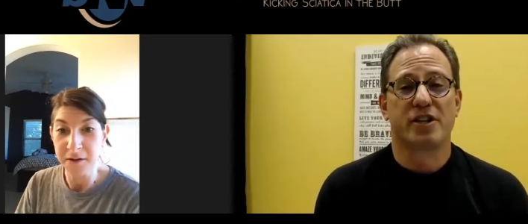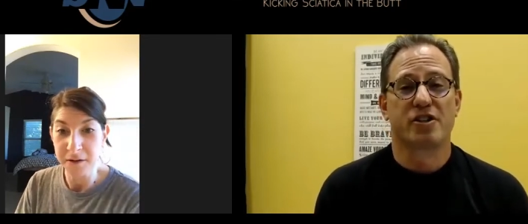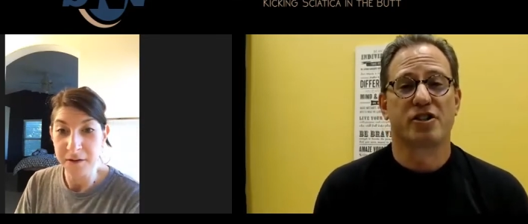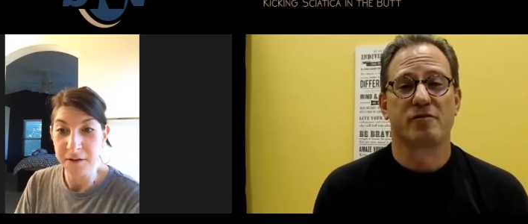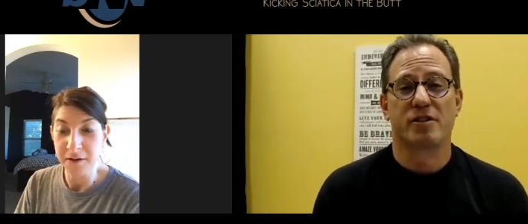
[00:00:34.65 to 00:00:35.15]

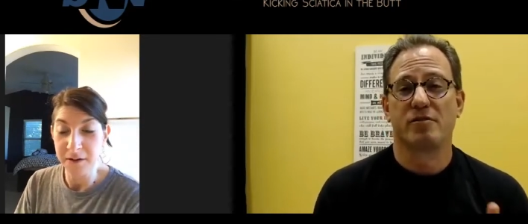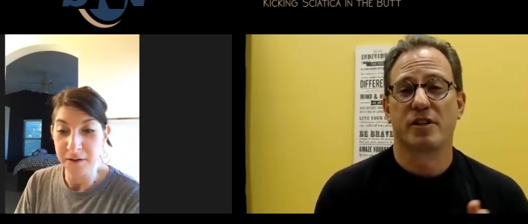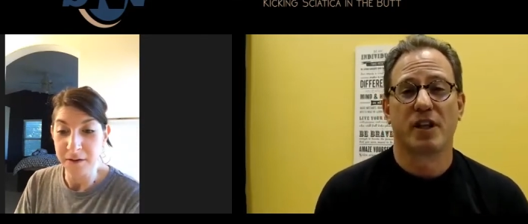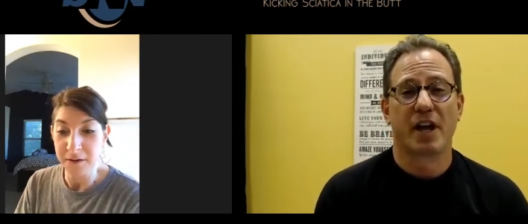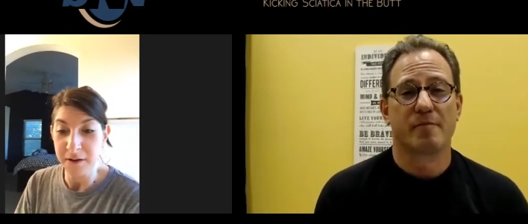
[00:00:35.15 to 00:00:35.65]
Speaker 1: She was doing a
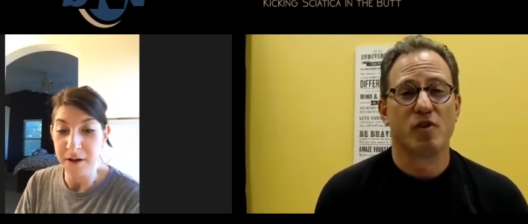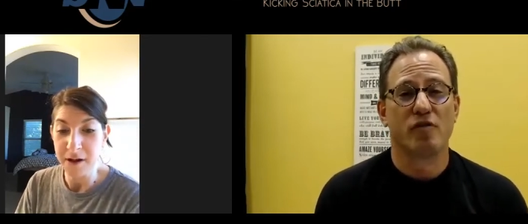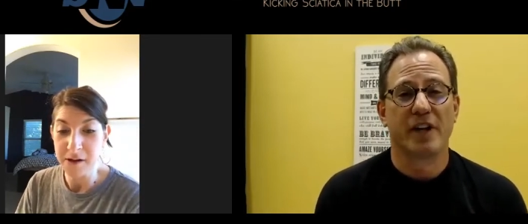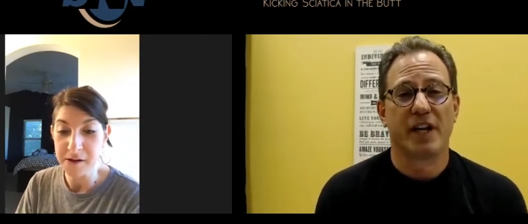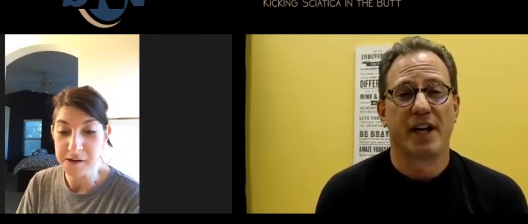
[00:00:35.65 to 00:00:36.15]
lot of
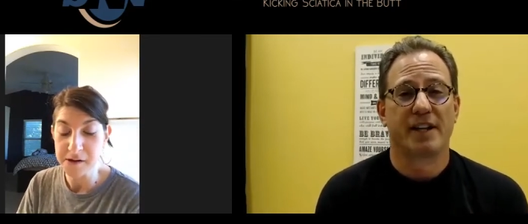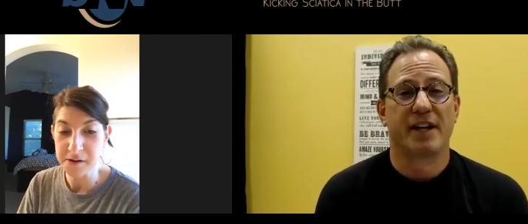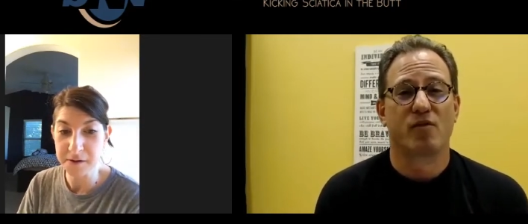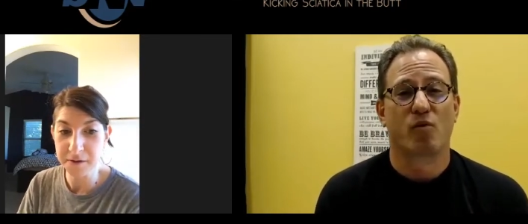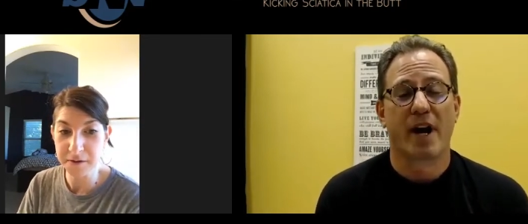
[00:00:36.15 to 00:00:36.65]
moving. And then
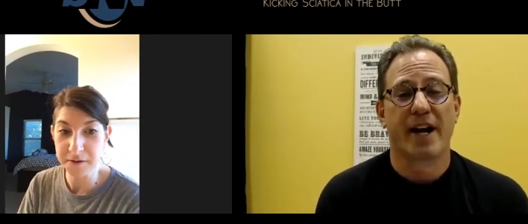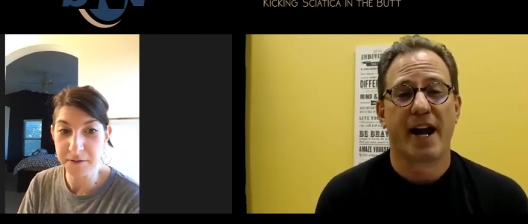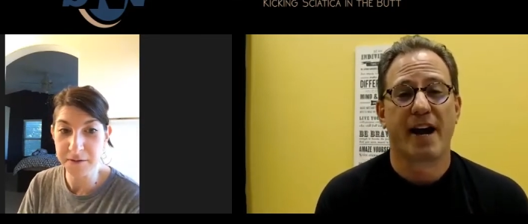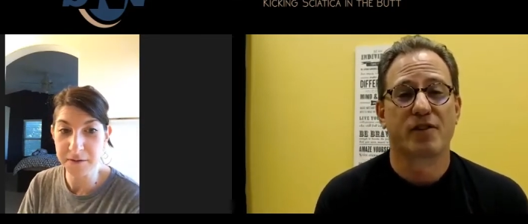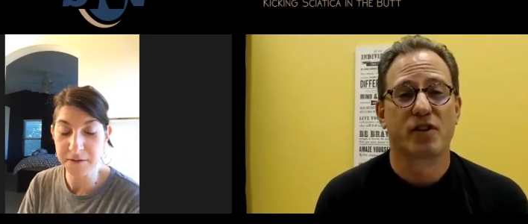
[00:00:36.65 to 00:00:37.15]
right
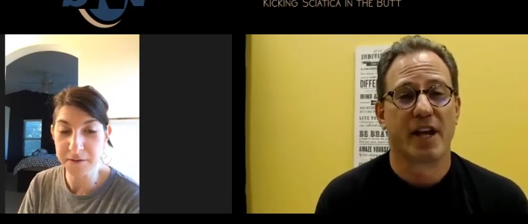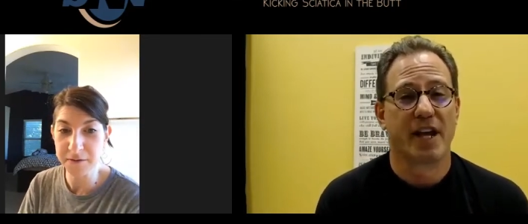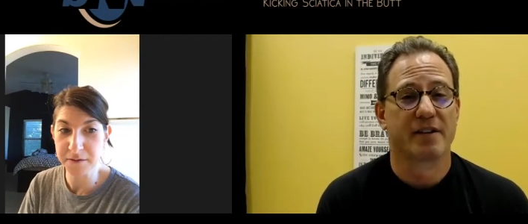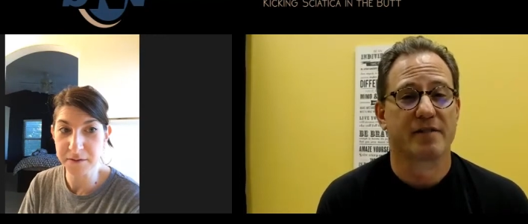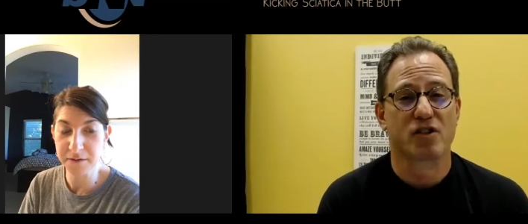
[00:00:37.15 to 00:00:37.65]
after the end
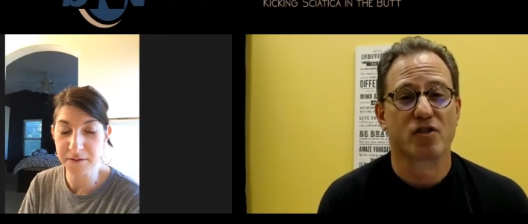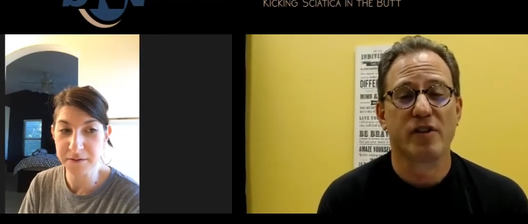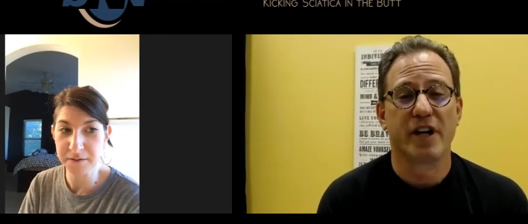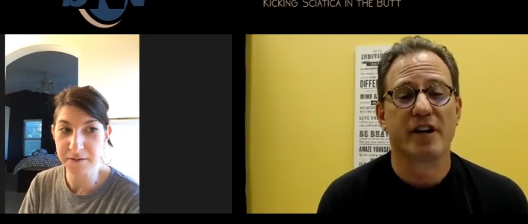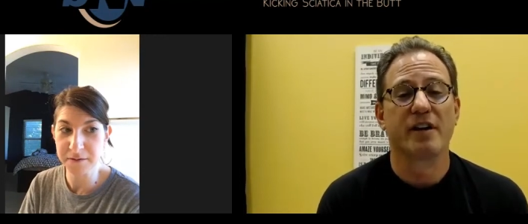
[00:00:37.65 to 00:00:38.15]
of school
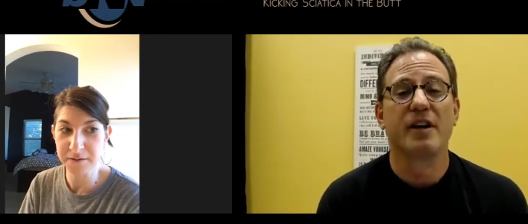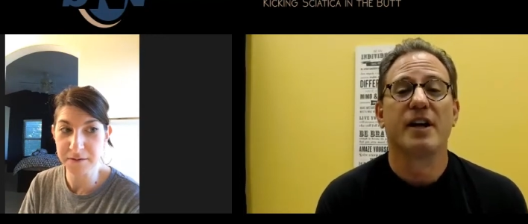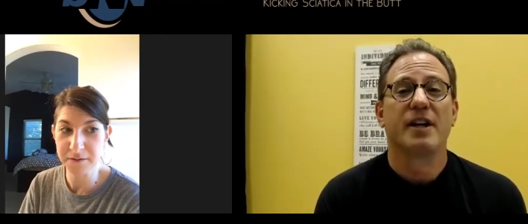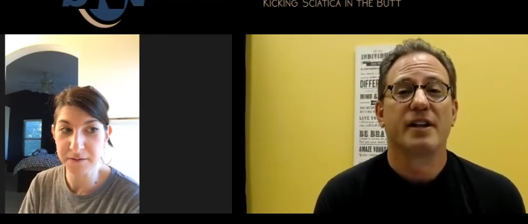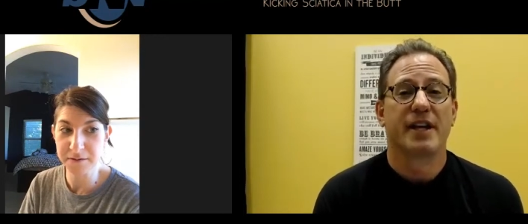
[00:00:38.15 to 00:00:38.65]
year,
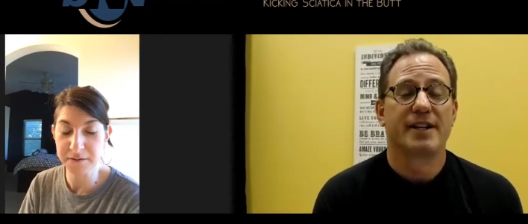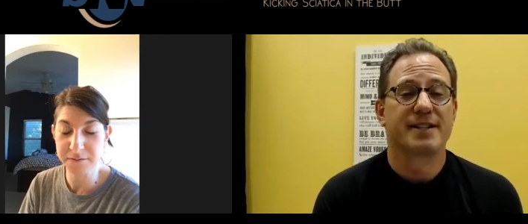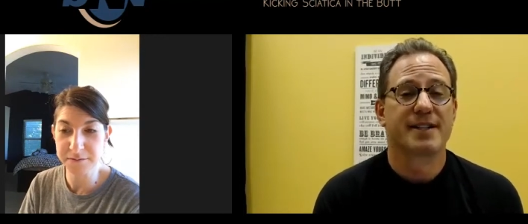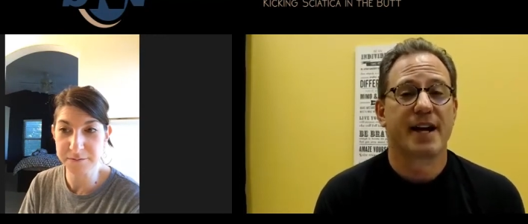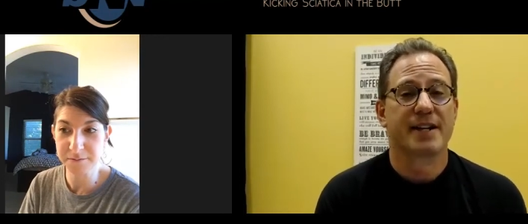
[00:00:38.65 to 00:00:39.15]
they
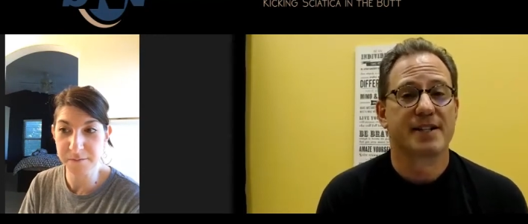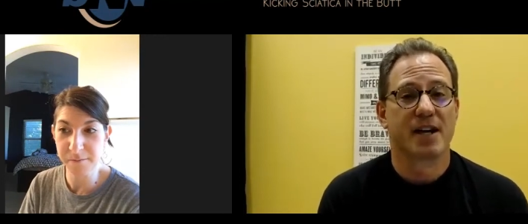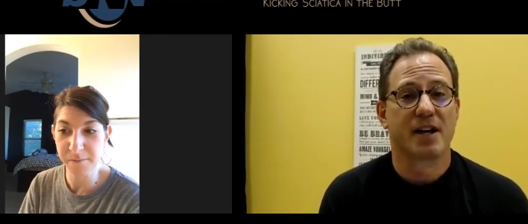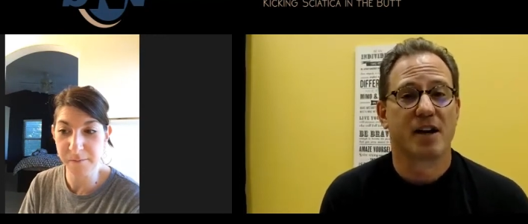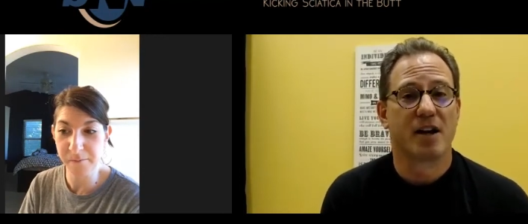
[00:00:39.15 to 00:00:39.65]
decided
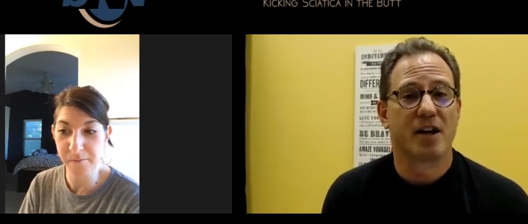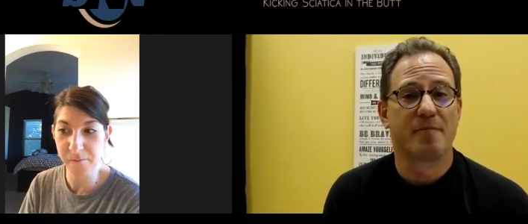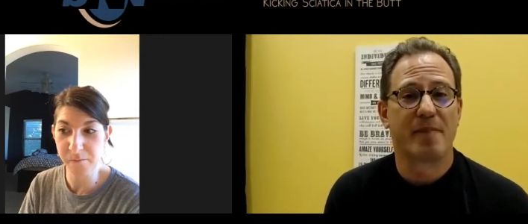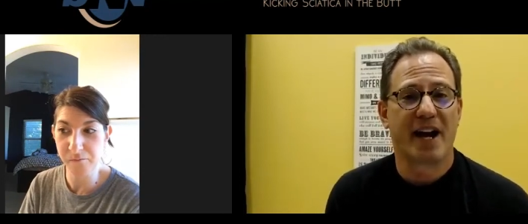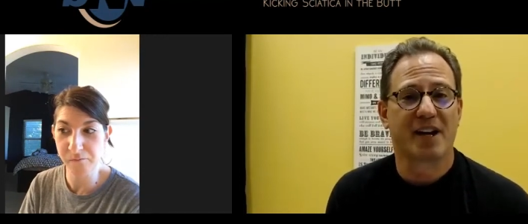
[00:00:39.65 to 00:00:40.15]
to um,
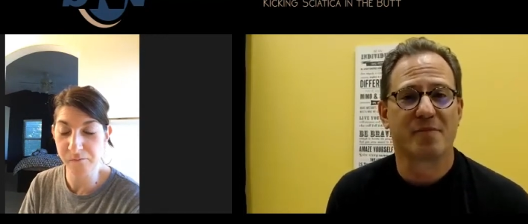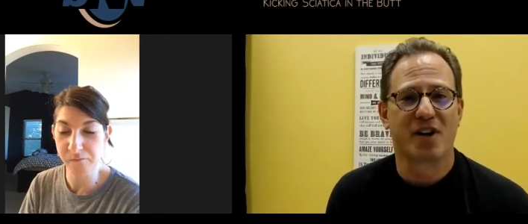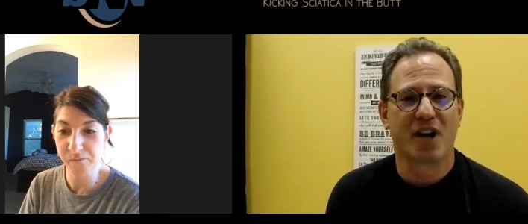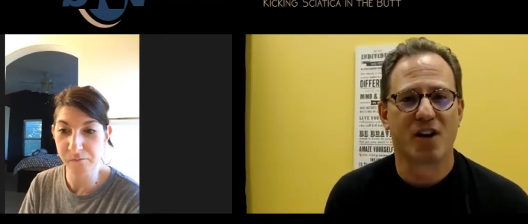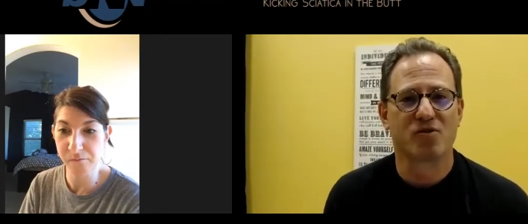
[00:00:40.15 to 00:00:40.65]
pack up their
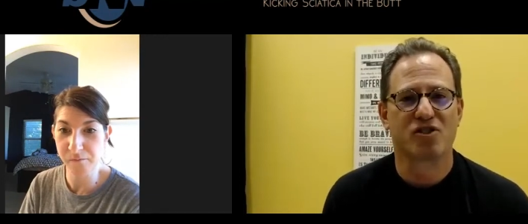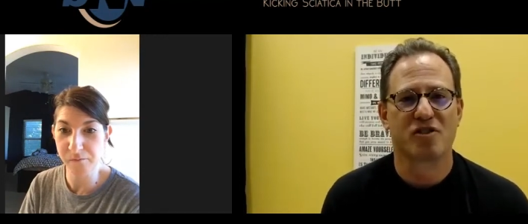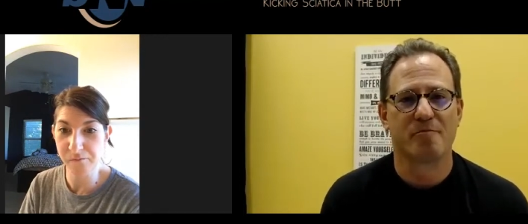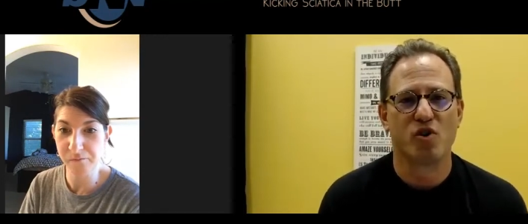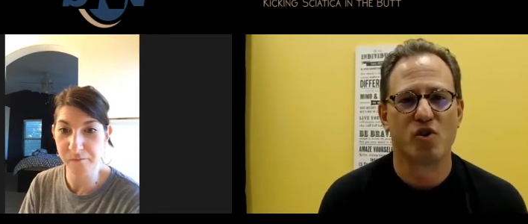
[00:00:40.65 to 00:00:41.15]
house to
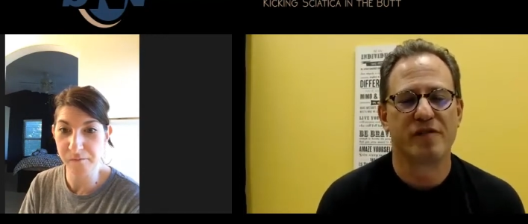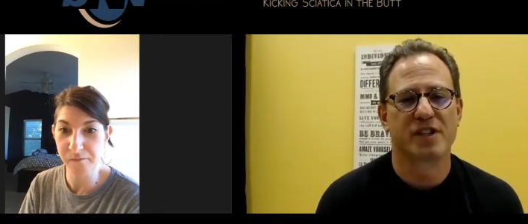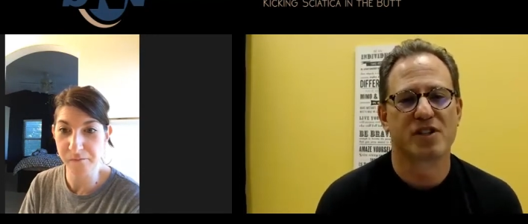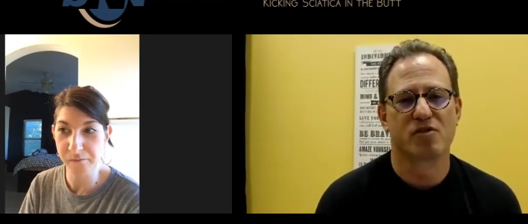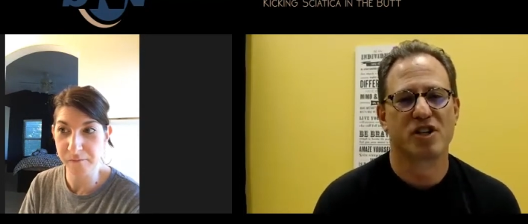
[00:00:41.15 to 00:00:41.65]
move. And
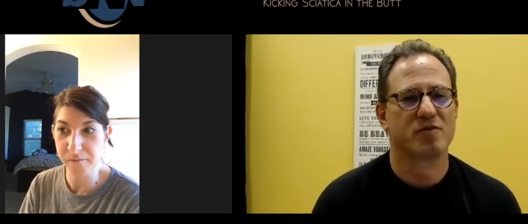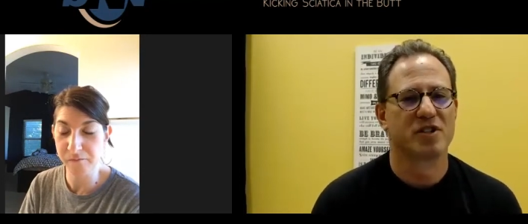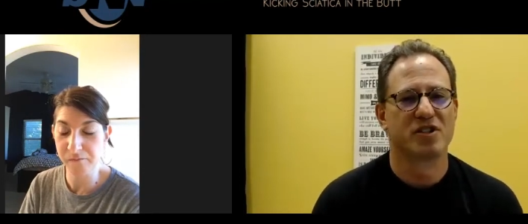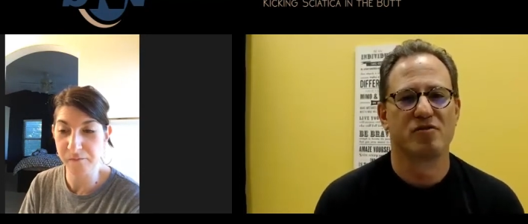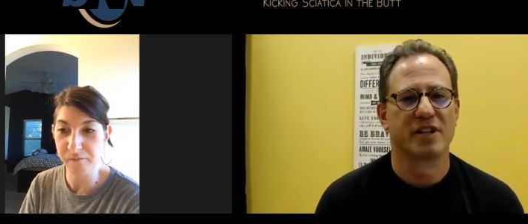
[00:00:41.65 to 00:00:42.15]
so she was
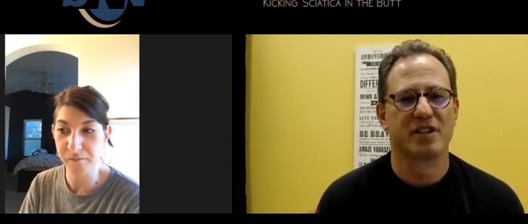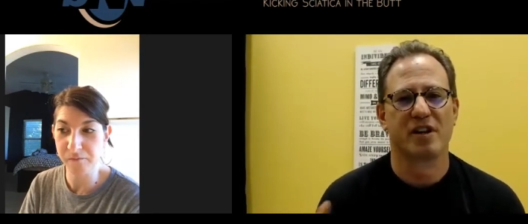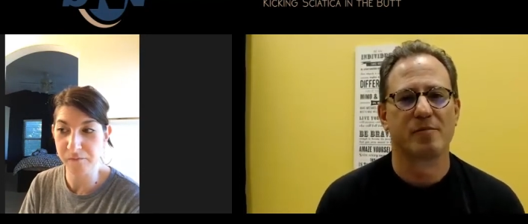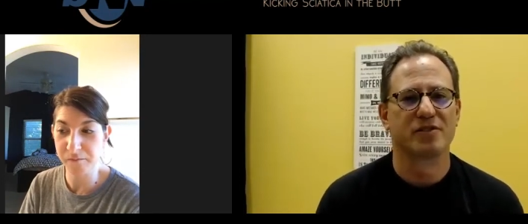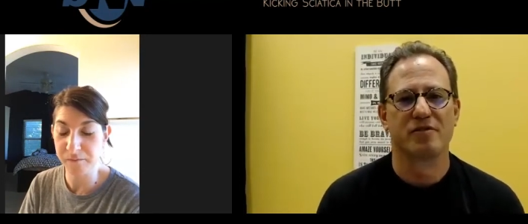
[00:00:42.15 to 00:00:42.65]
doing
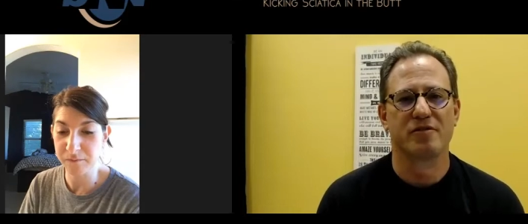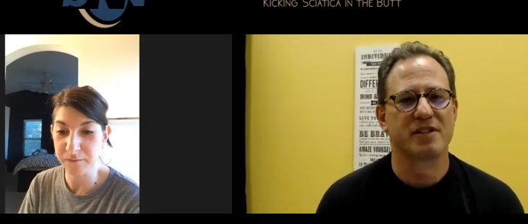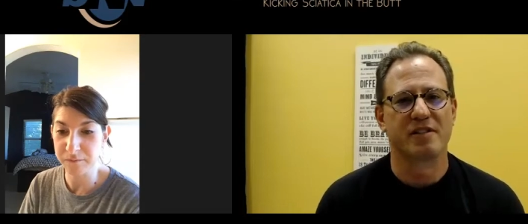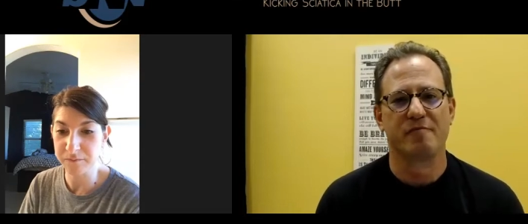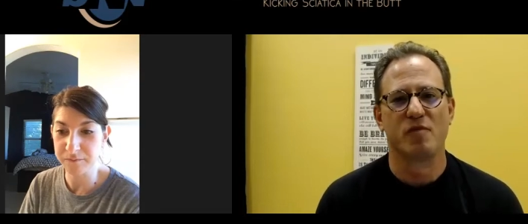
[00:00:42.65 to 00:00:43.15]
double duties
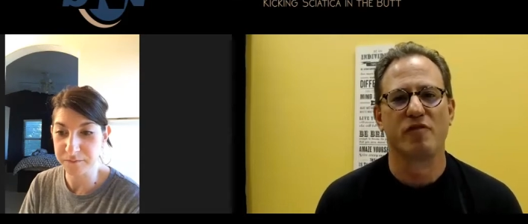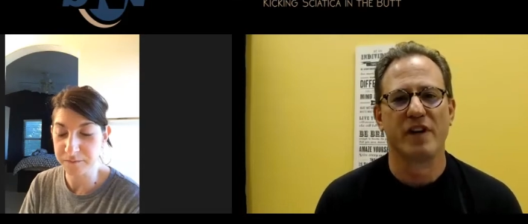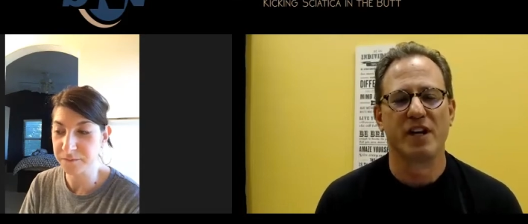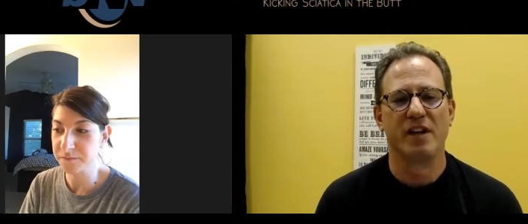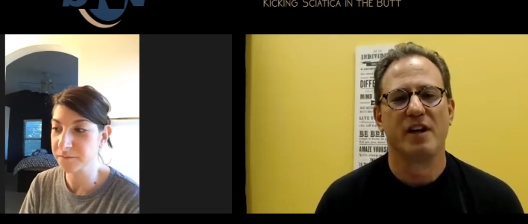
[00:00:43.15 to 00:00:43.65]
of
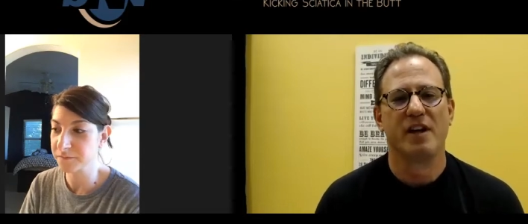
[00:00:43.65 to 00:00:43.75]
moving,